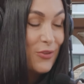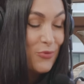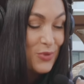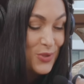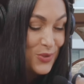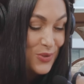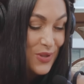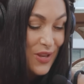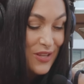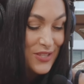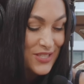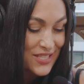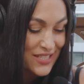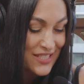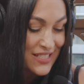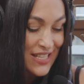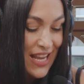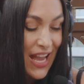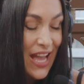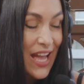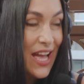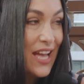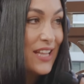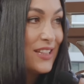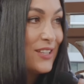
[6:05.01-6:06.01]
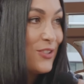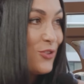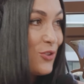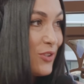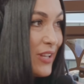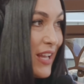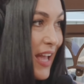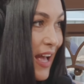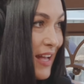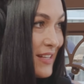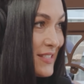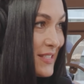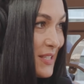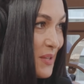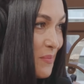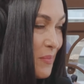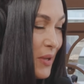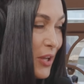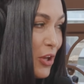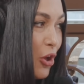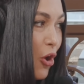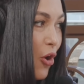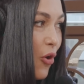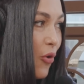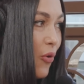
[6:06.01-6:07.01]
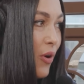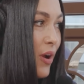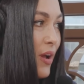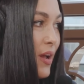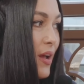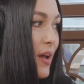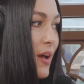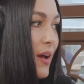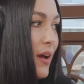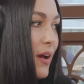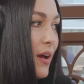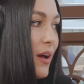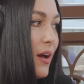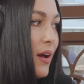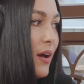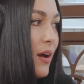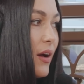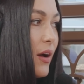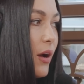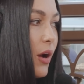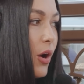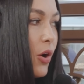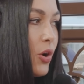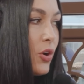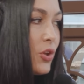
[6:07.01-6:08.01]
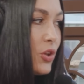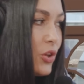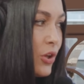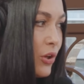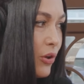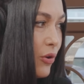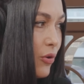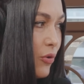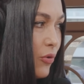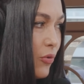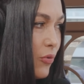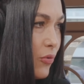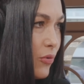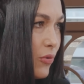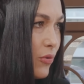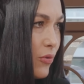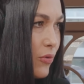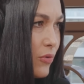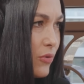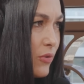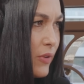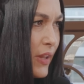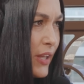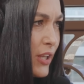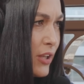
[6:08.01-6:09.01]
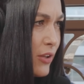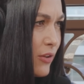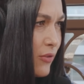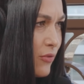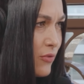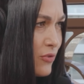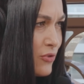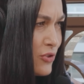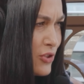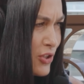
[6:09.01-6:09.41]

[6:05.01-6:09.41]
It was today. I literally asked him. I go, "Are you like?